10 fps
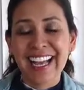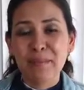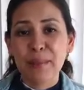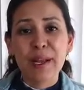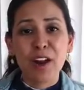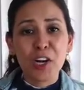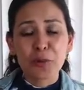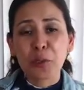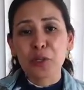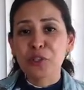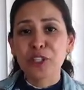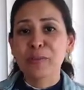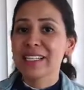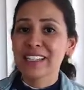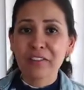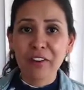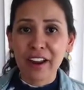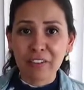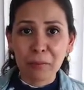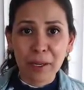but entrepreneurship isn't for
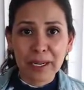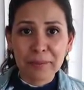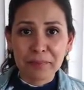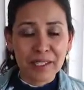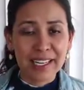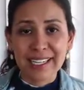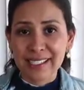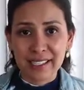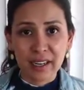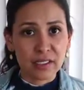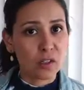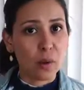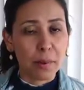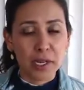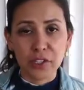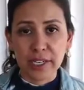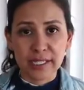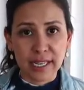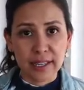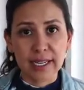everybody. It isn't. So I'm not trying to
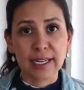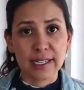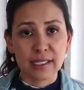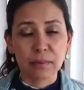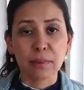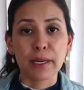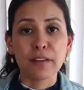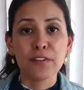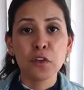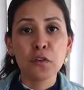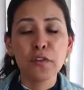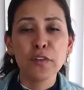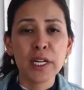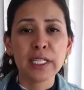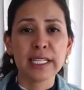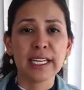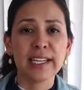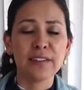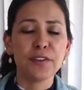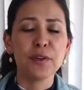say that it is. But if you feel it,
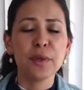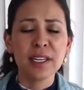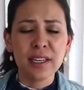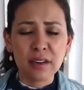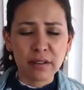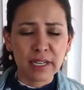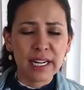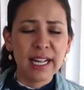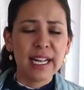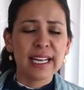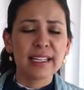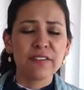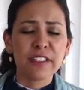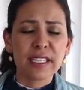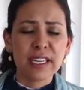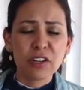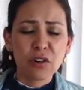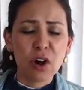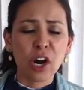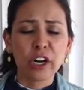if you hear it, if it's in
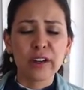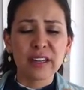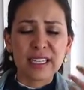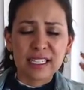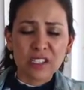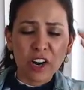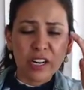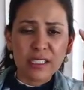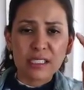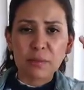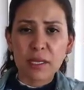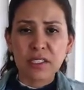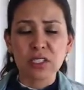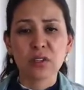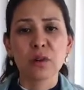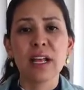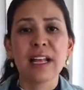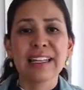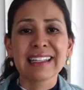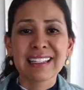your heart and it's starting to speak to you,
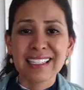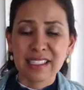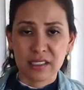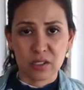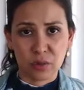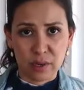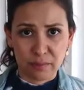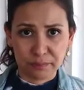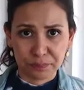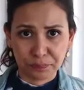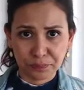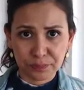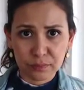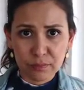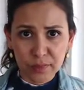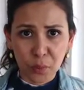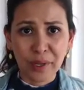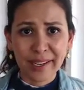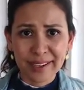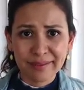listen to it.
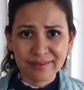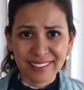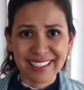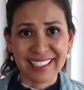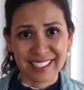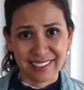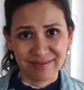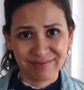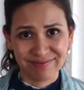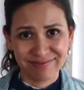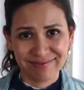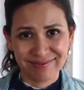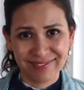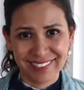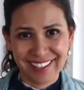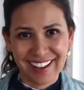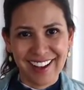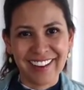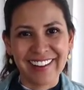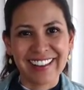Okay? Listen.
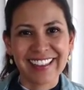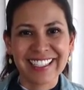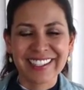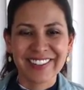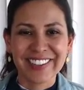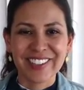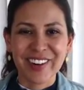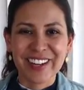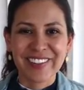All right, thanks for joining